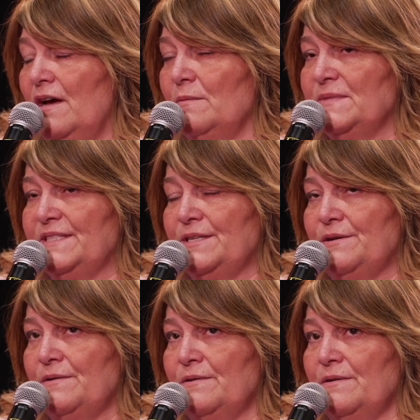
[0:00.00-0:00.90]

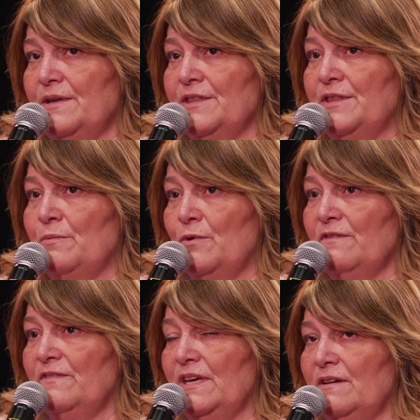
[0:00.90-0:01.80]
So the
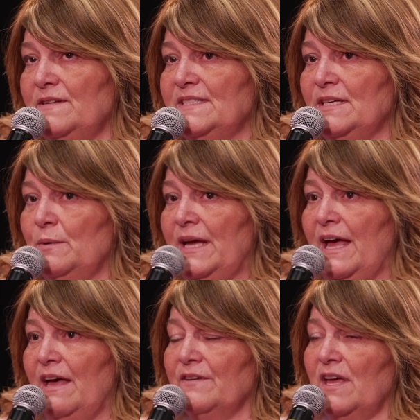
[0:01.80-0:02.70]
more vehicles that we
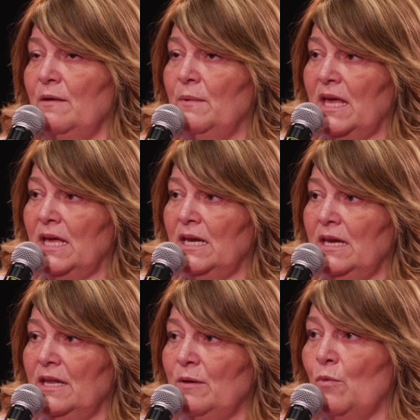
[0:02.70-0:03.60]
have coming
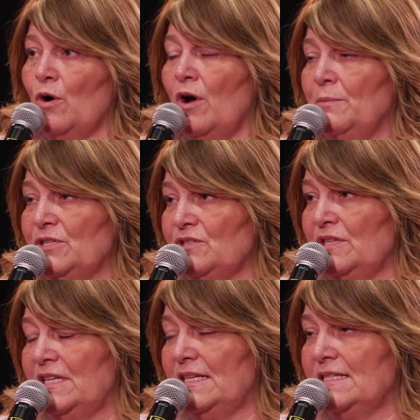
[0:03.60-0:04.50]
in, the more
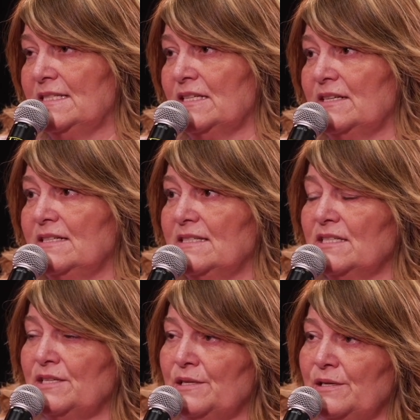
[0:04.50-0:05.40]
opportunities there is
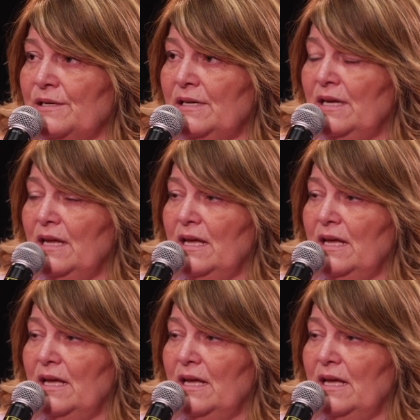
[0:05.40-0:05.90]
to learn.